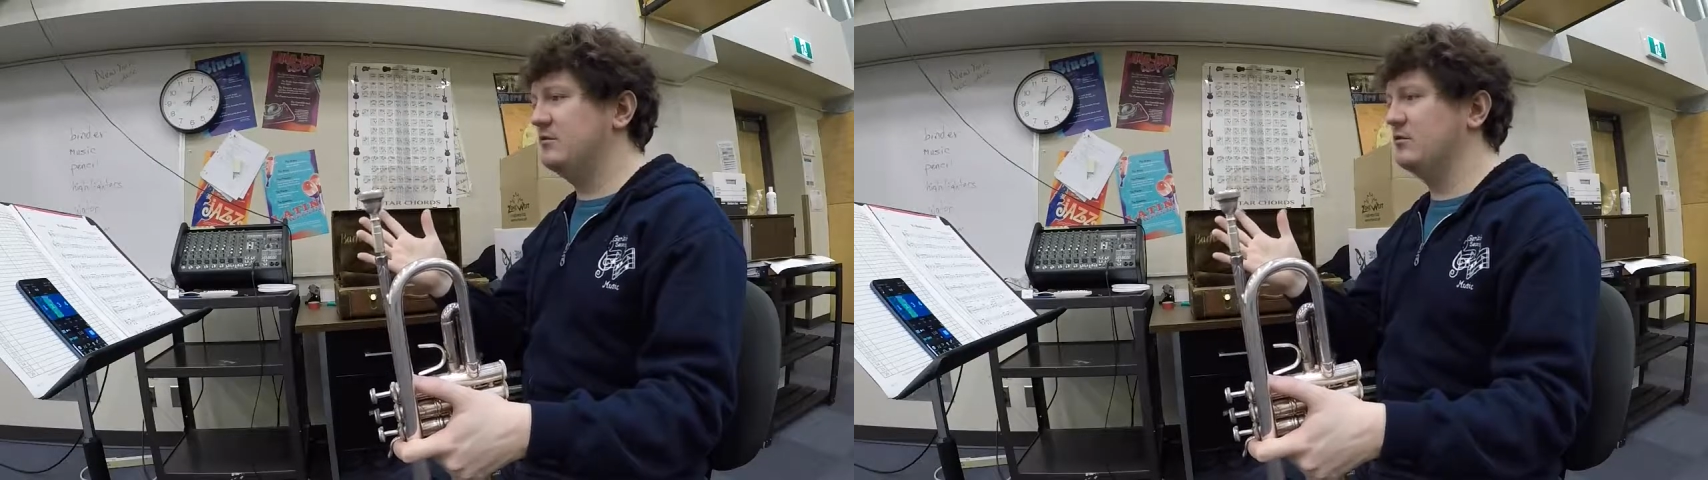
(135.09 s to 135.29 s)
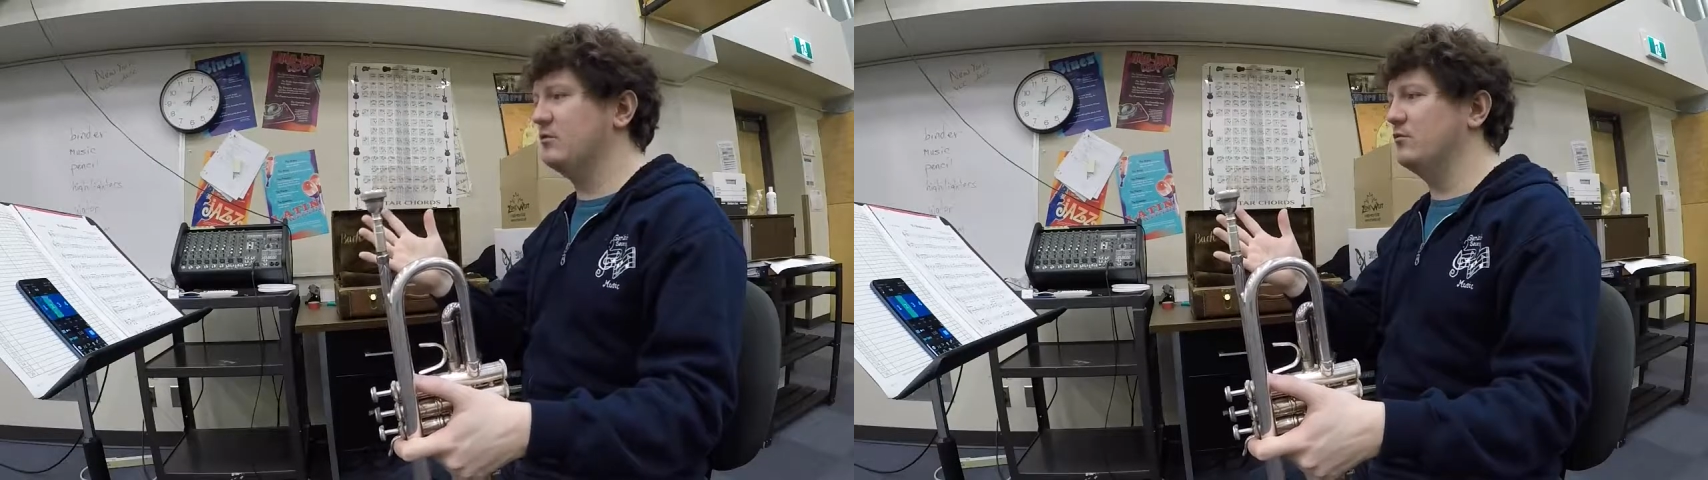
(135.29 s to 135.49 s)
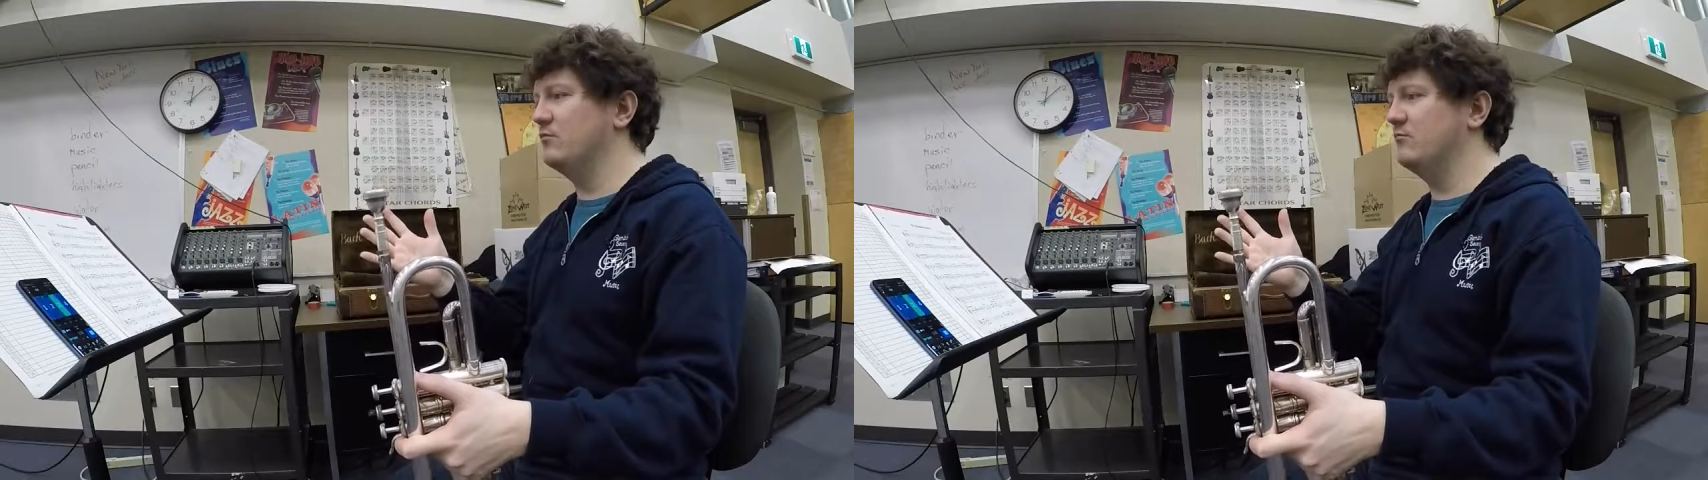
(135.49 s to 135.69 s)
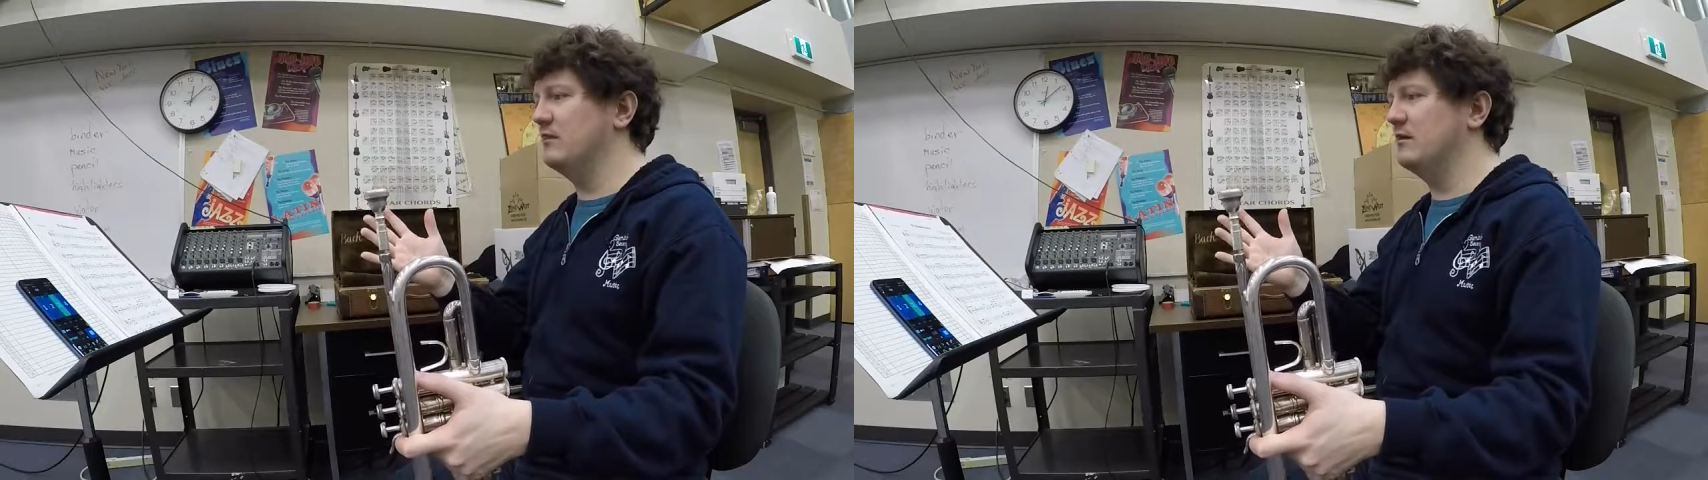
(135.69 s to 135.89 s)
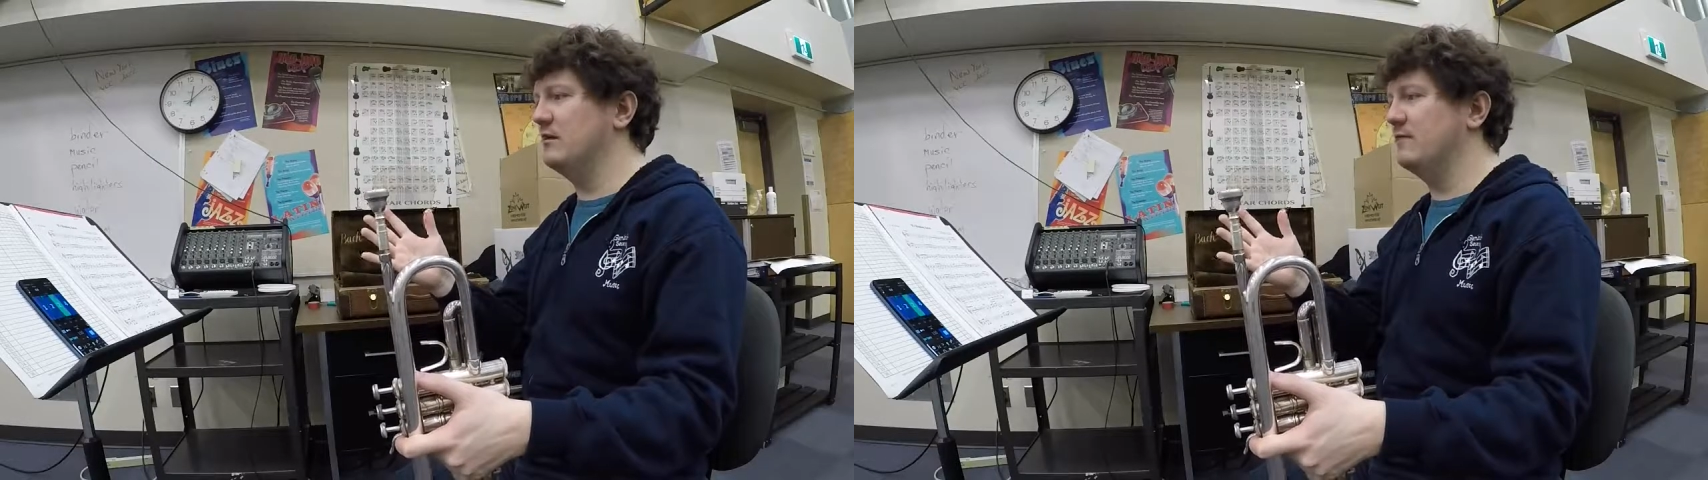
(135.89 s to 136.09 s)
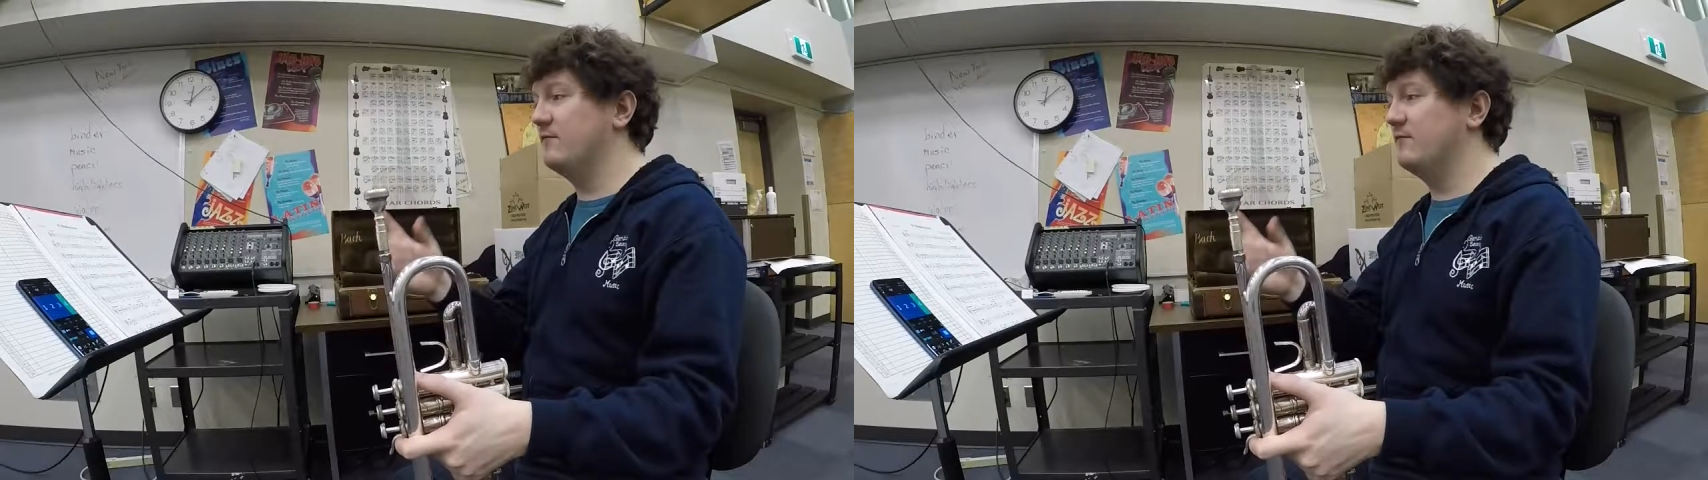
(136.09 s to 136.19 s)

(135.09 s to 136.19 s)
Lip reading: 2, 3,